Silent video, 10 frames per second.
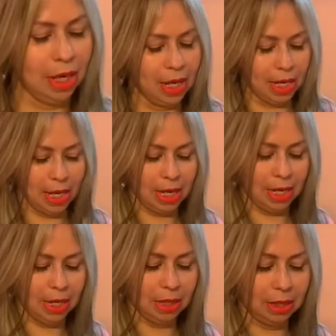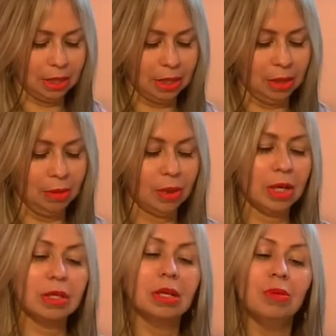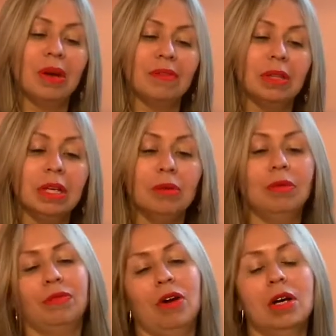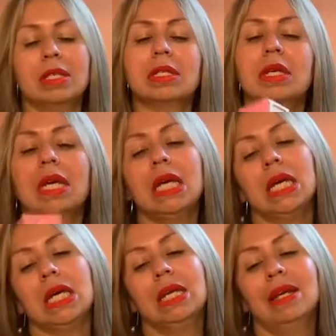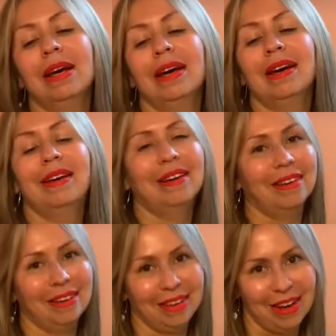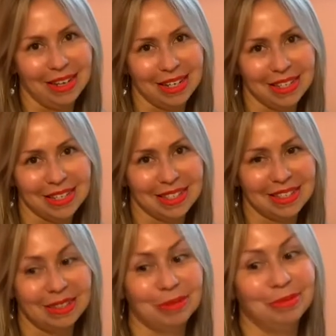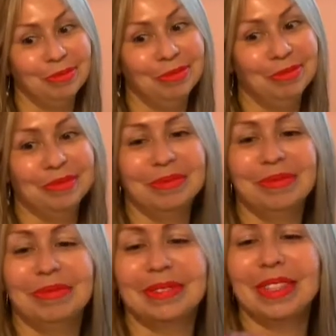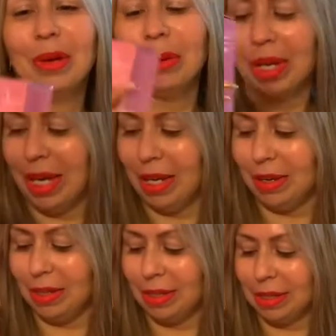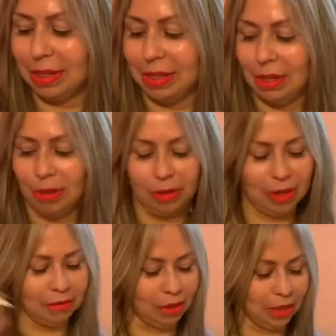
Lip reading: and let's see what else. And we have a liquid frost in Goddess. Okay, we'll have to look